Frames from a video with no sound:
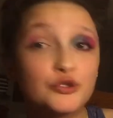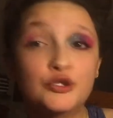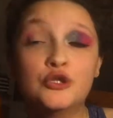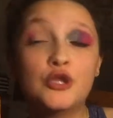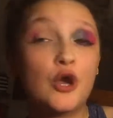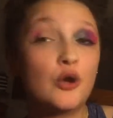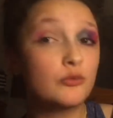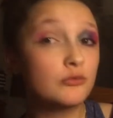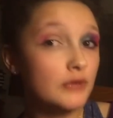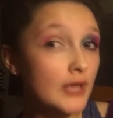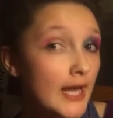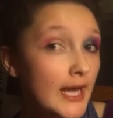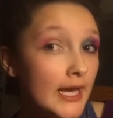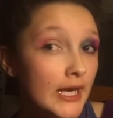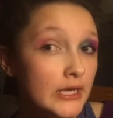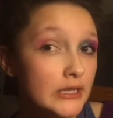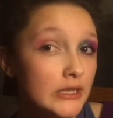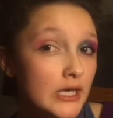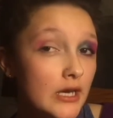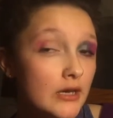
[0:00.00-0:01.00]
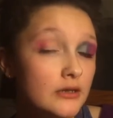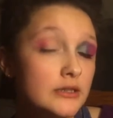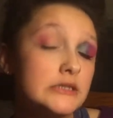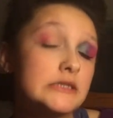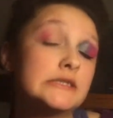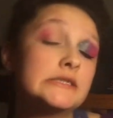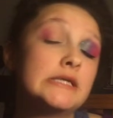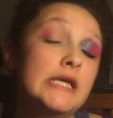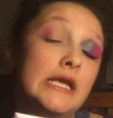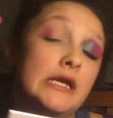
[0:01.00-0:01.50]
Don't lie now,
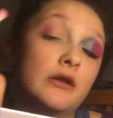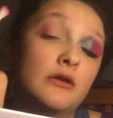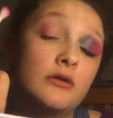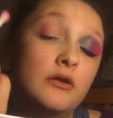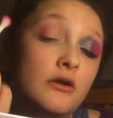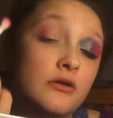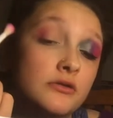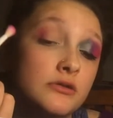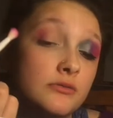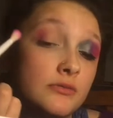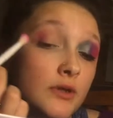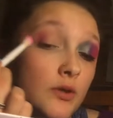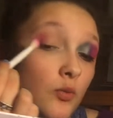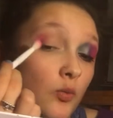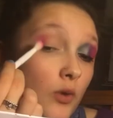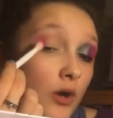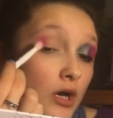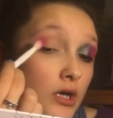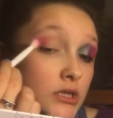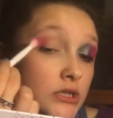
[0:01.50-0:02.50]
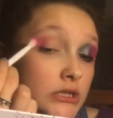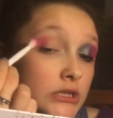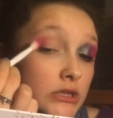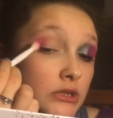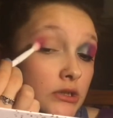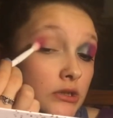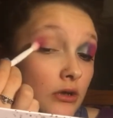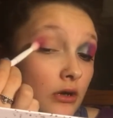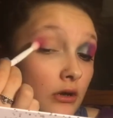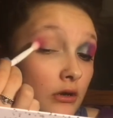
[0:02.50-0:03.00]
because Santa Claus been watching
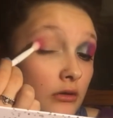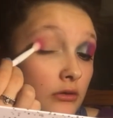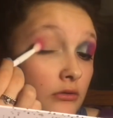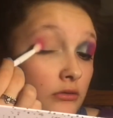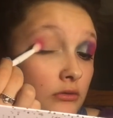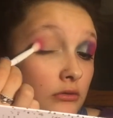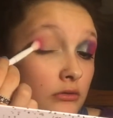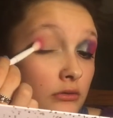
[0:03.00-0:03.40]
y'all.